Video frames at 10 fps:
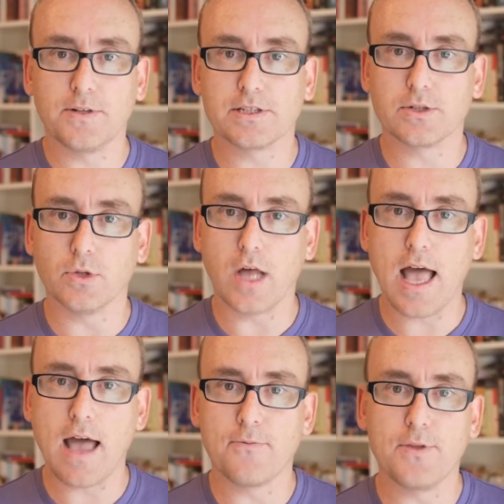School. I
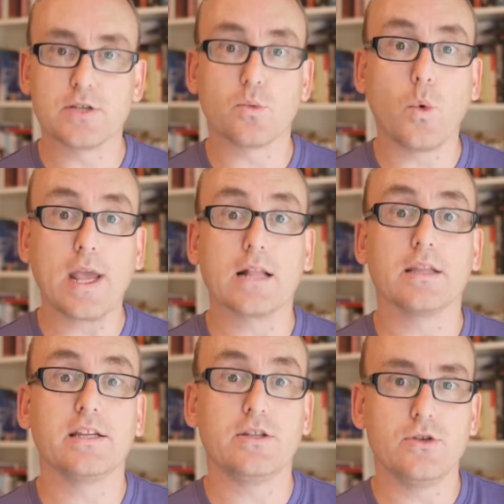have this
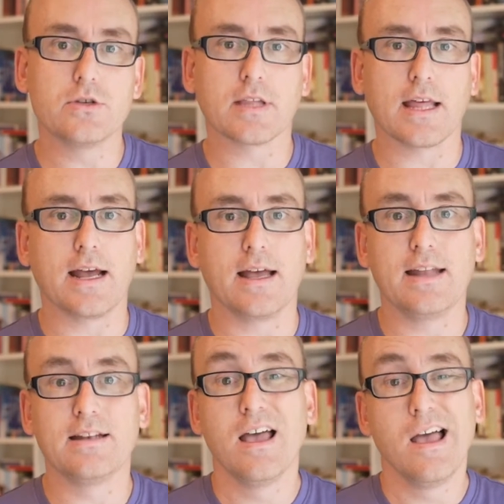weekly newsletter, and